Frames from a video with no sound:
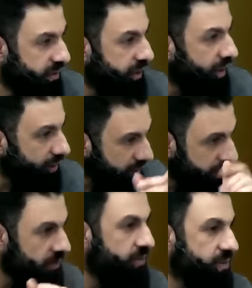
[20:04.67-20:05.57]
Allah
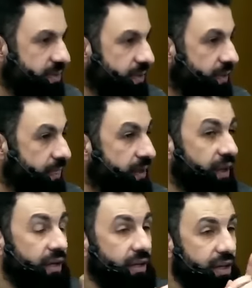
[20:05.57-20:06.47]
knows.
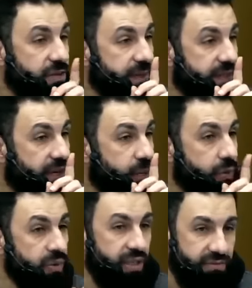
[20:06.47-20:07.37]
And Allah subhanahu wa ta'ala
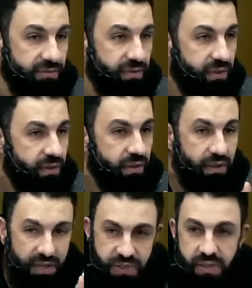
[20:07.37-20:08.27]
will give
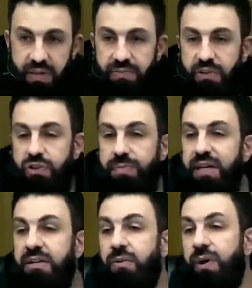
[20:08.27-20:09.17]
nasr and victory, but
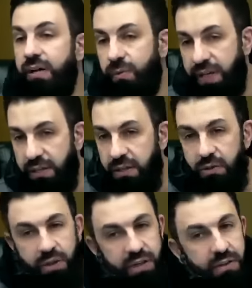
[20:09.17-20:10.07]
in the right way.
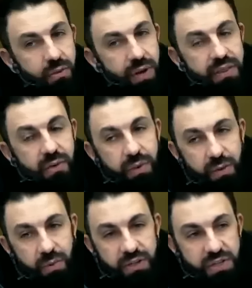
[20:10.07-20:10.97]
Not in the way that we
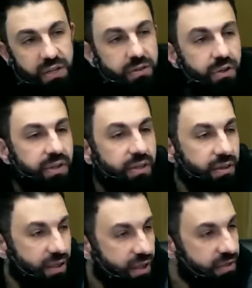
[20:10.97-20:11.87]
want, not
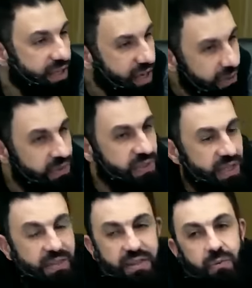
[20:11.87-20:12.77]
in the current
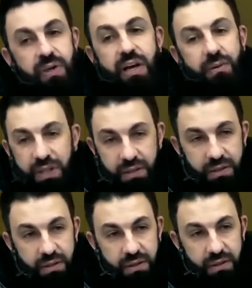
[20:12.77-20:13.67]
state that we are in.
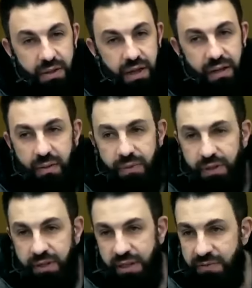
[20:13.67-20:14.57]
Allah will
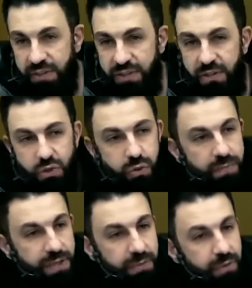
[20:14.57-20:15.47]
not give it to a
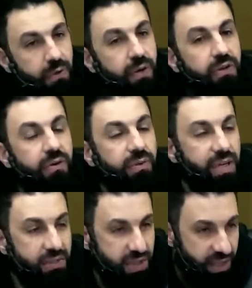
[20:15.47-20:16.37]
people who are not
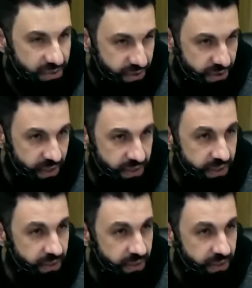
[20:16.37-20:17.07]
ready to exercise it.